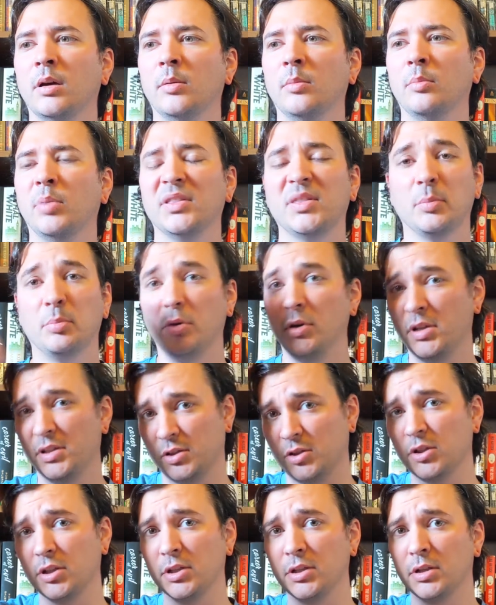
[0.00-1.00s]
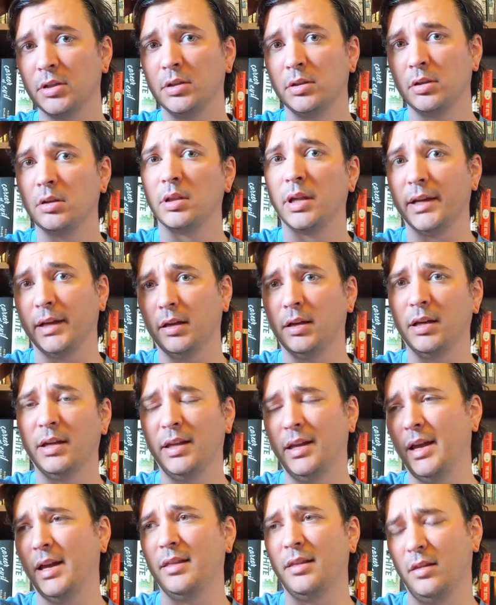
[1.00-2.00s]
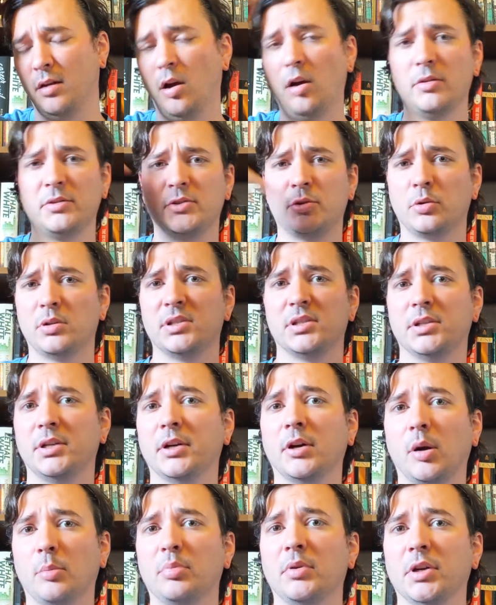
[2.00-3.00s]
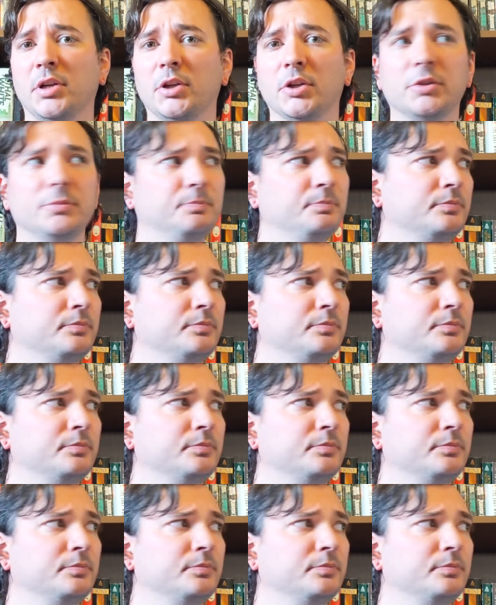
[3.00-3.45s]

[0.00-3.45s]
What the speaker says: But the book is good. Like, yeah, all the stories in here are pretty good.